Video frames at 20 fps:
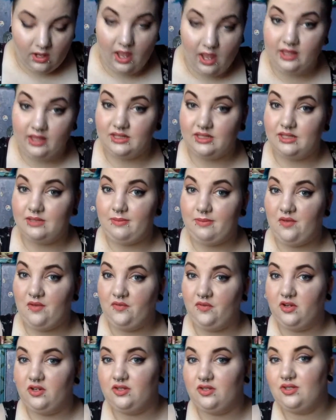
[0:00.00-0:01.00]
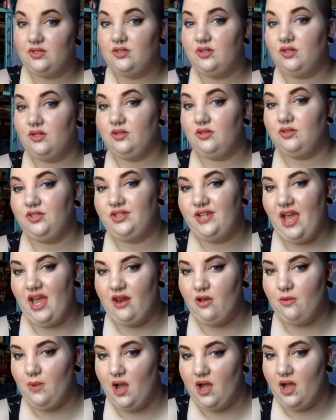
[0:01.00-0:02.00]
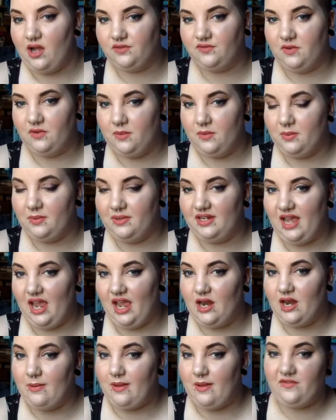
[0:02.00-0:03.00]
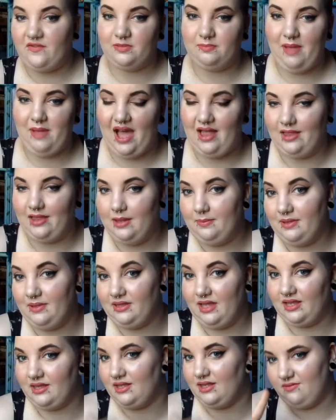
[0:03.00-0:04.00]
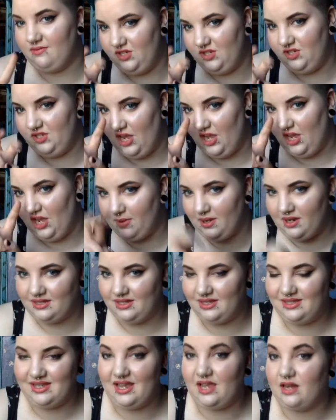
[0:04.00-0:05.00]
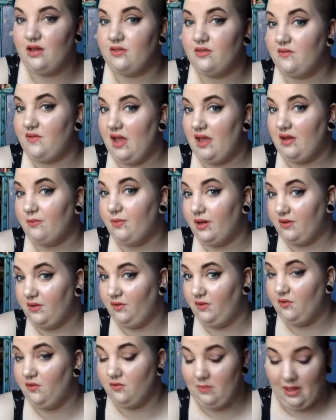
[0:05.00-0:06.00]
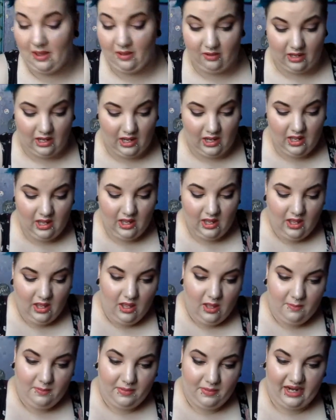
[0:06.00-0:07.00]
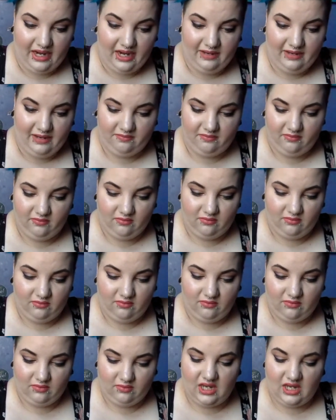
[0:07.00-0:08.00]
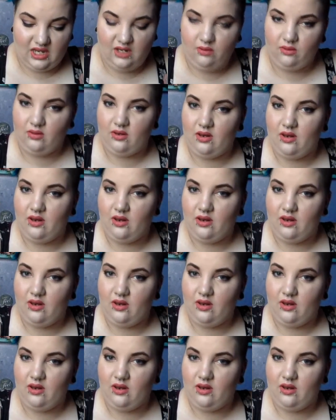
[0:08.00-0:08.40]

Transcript: This is my first Shadowbox from Urban Decay, not my first palette, but like the Shadowboxes thing. I know they've had quite a few of them out, but I didn't